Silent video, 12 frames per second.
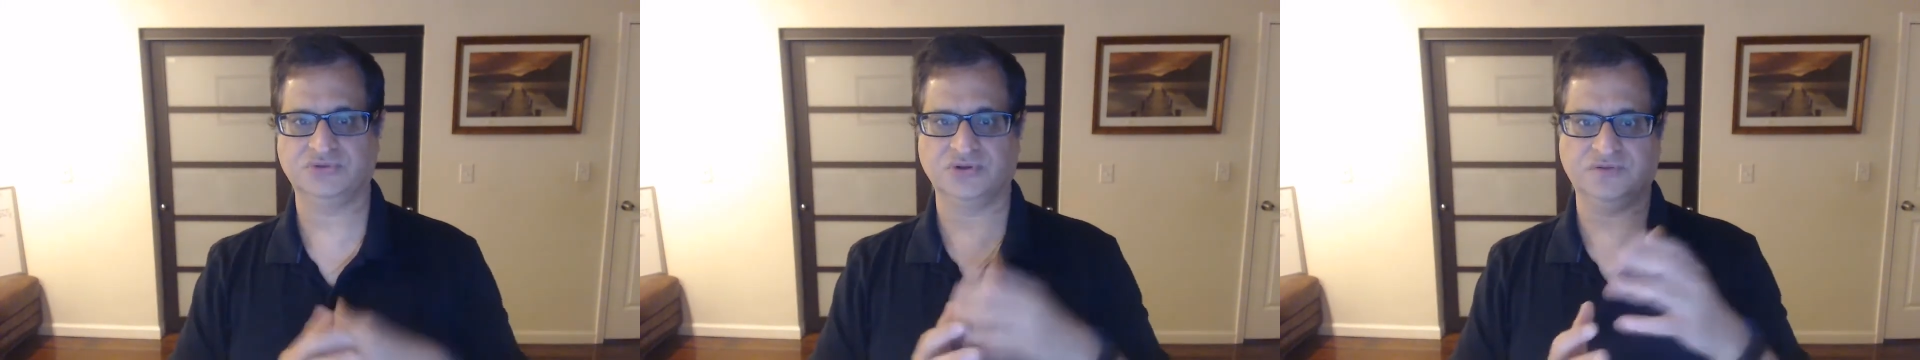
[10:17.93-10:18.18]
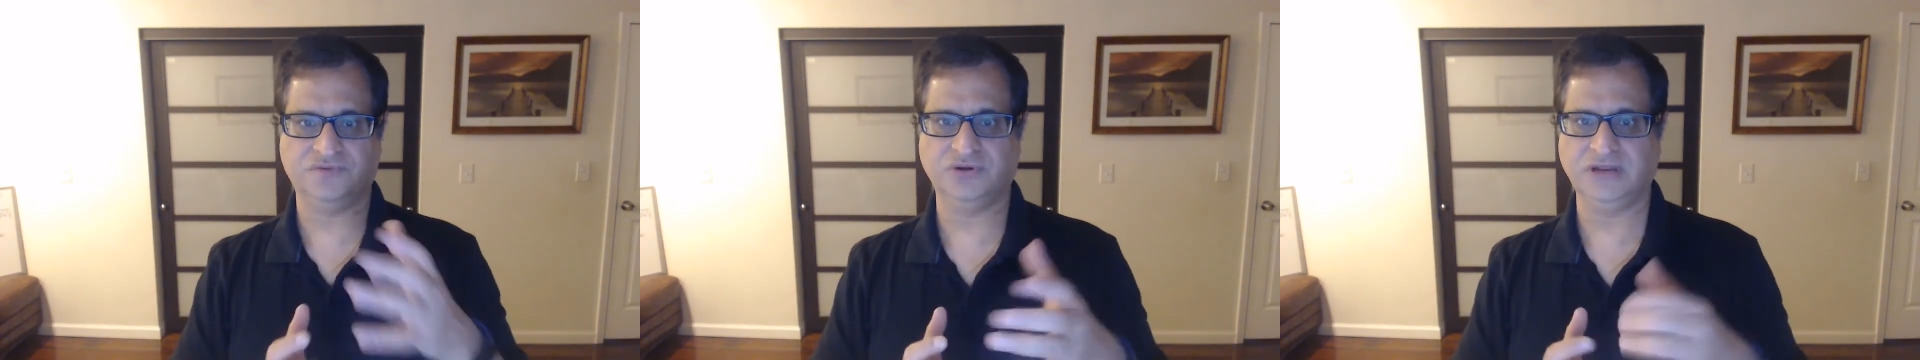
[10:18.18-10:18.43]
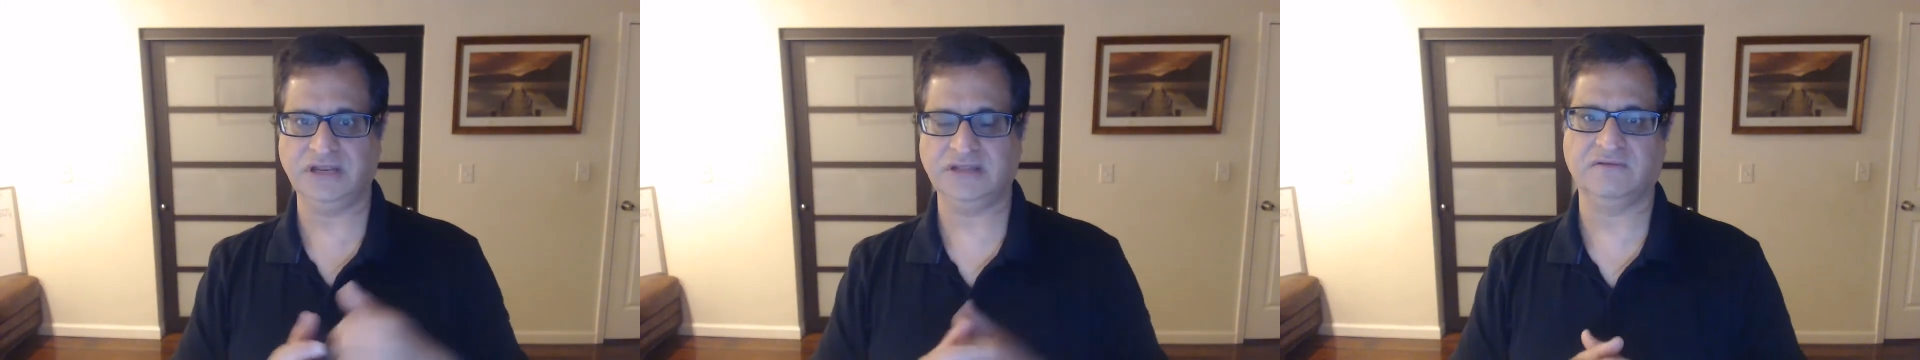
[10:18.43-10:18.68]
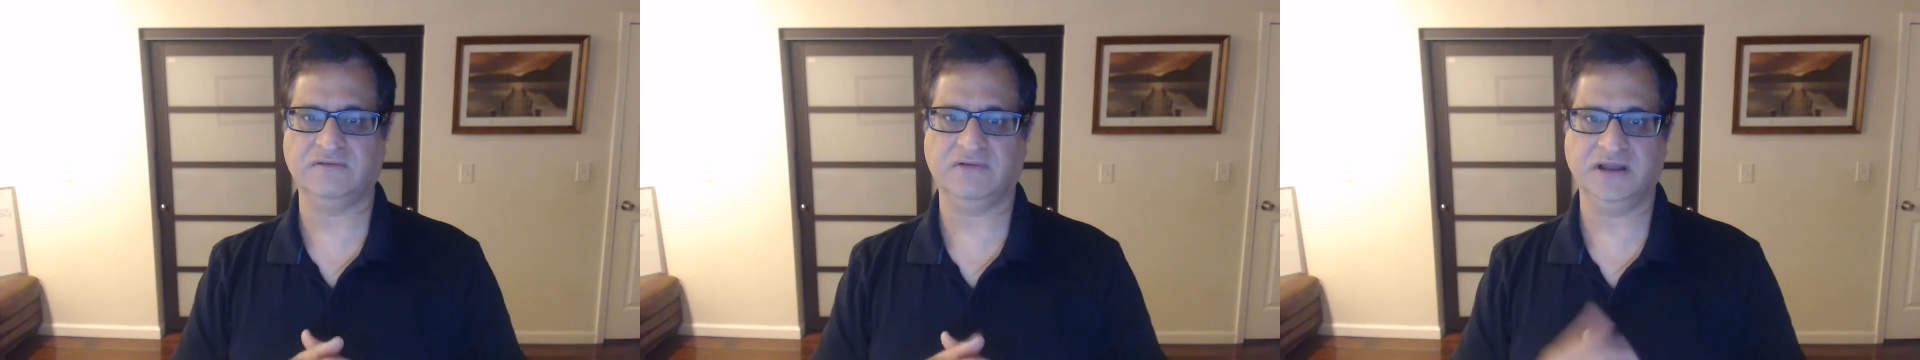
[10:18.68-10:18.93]
so if you need the
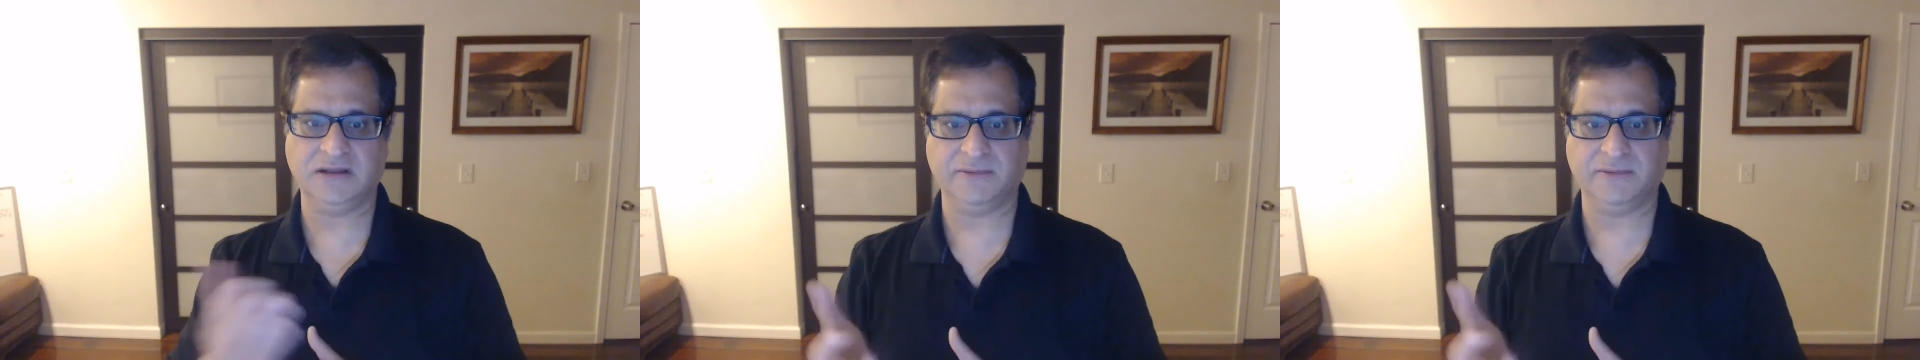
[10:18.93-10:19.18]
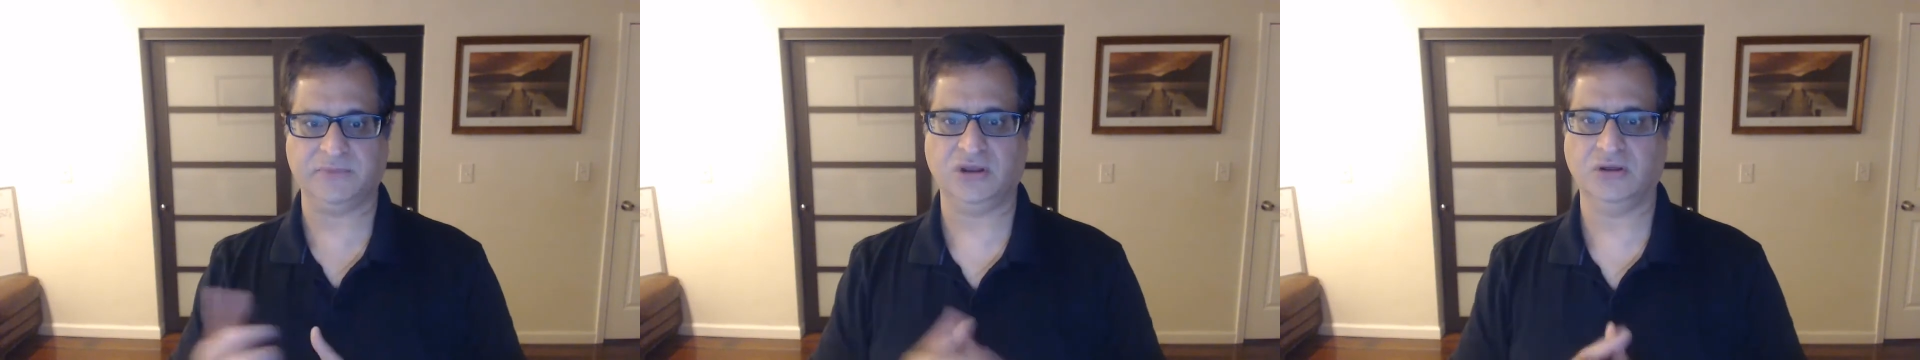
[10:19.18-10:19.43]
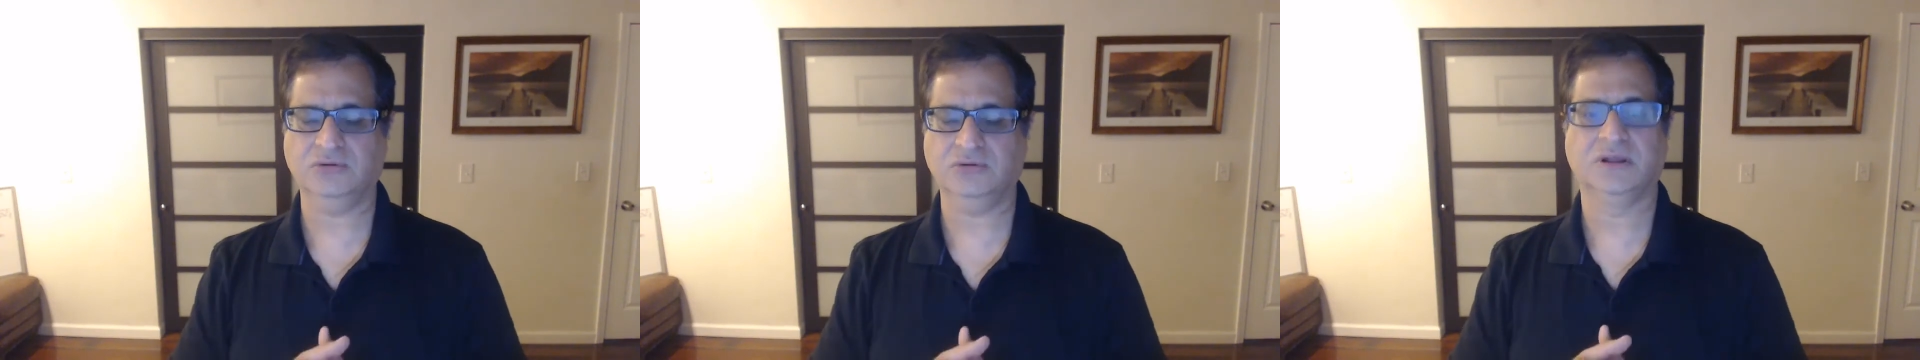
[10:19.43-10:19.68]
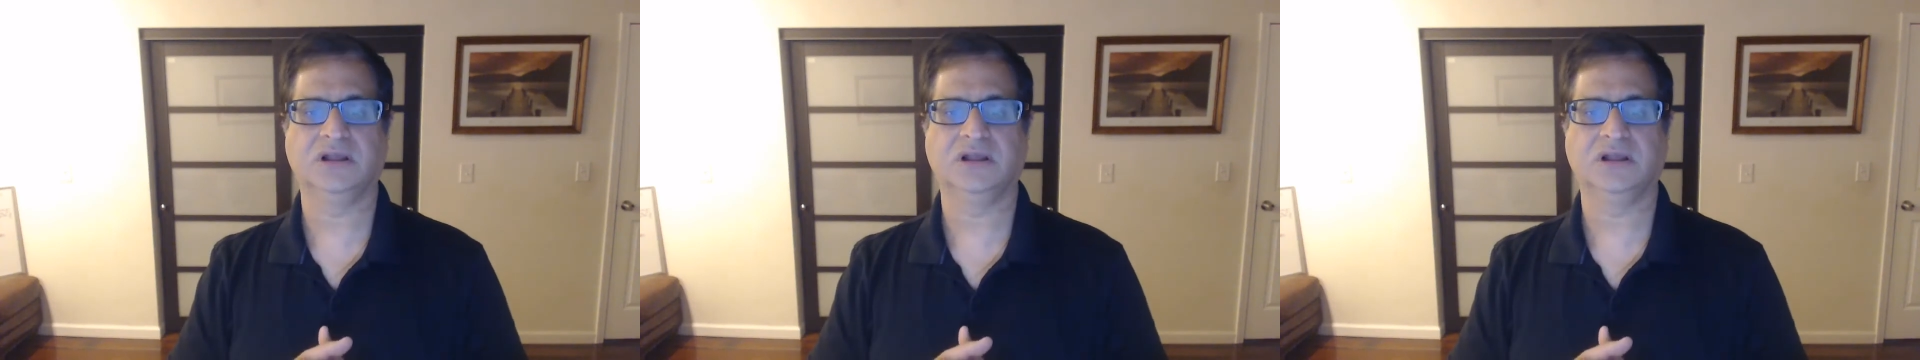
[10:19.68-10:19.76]
invite, let me know.